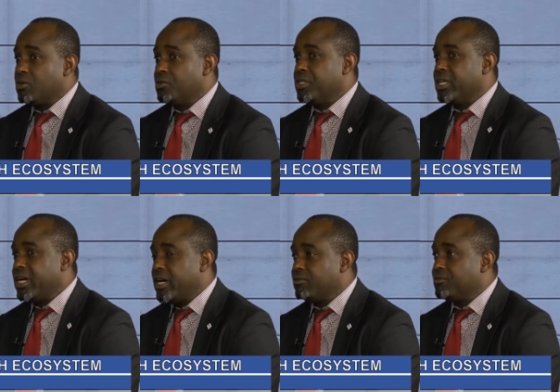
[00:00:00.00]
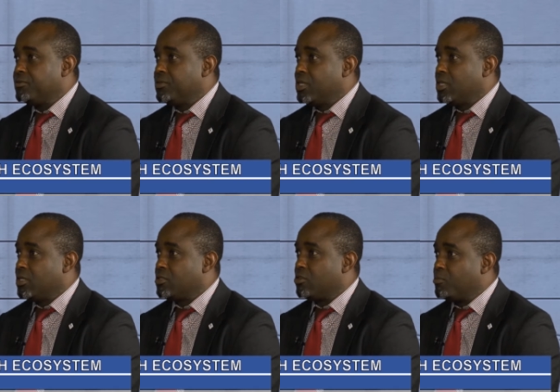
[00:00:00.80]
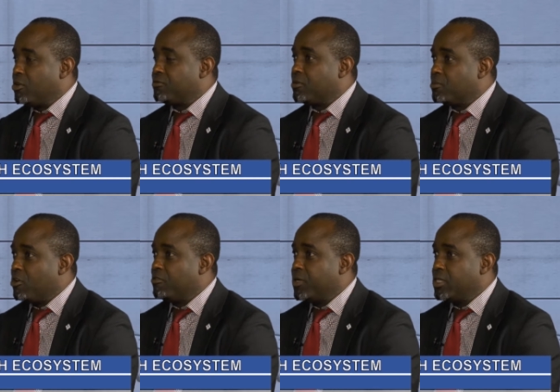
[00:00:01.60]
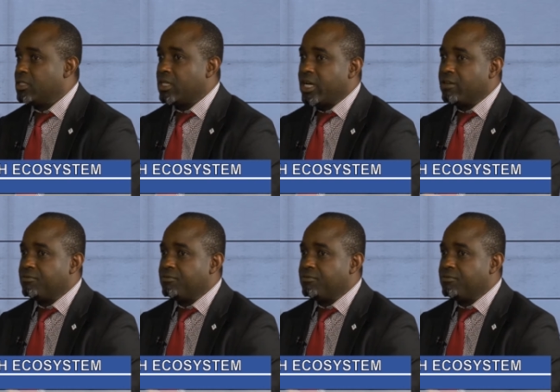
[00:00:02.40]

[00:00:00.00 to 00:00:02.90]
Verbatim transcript: oh, they have support from government, they have